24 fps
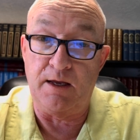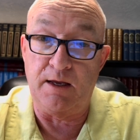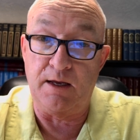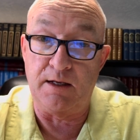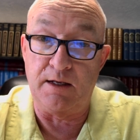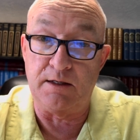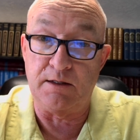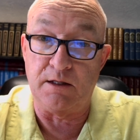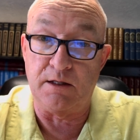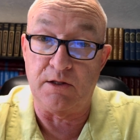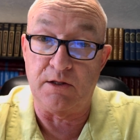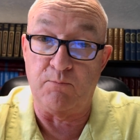
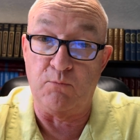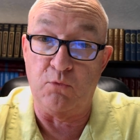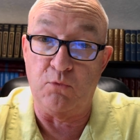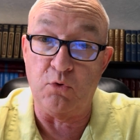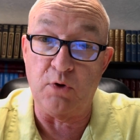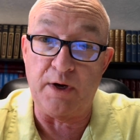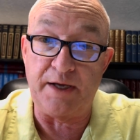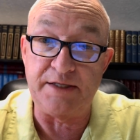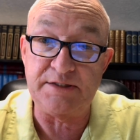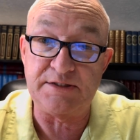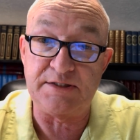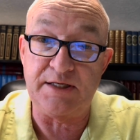And uh, the more
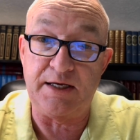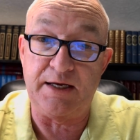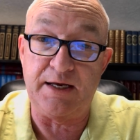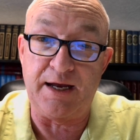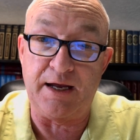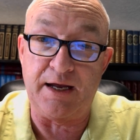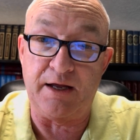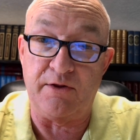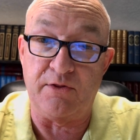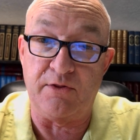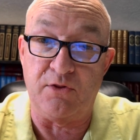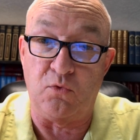I stay
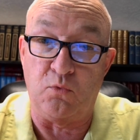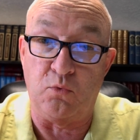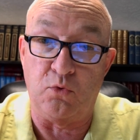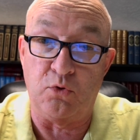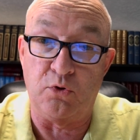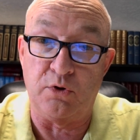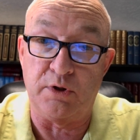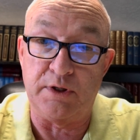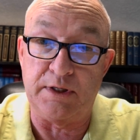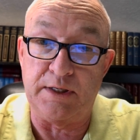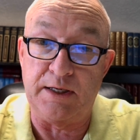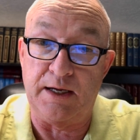out of the
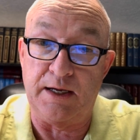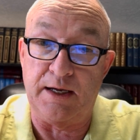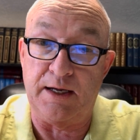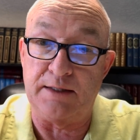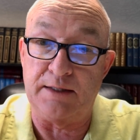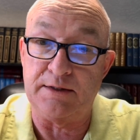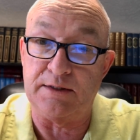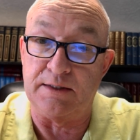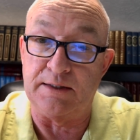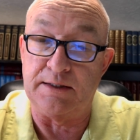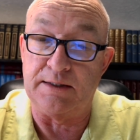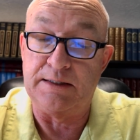Word of
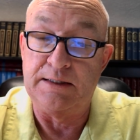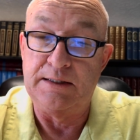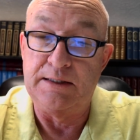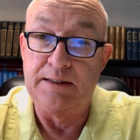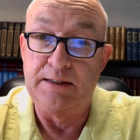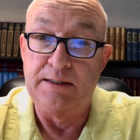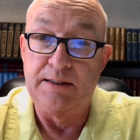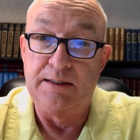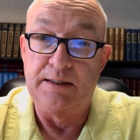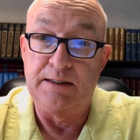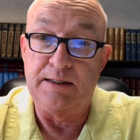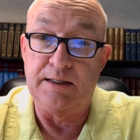God, the
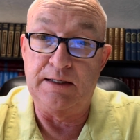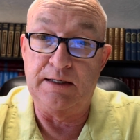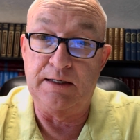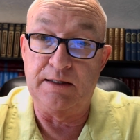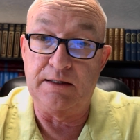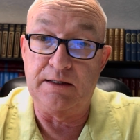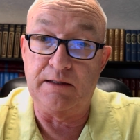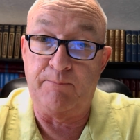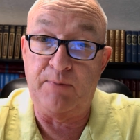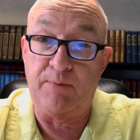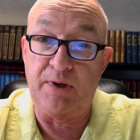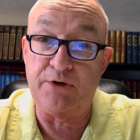uh,
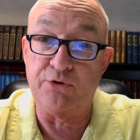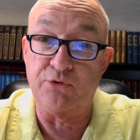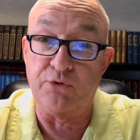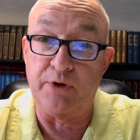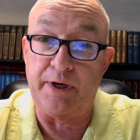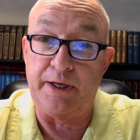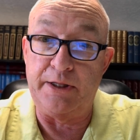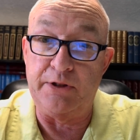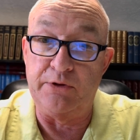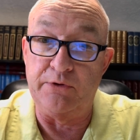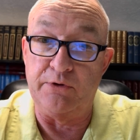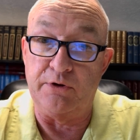the better
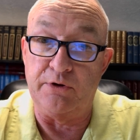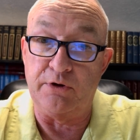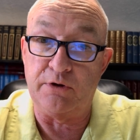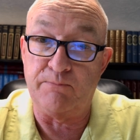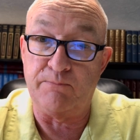I look.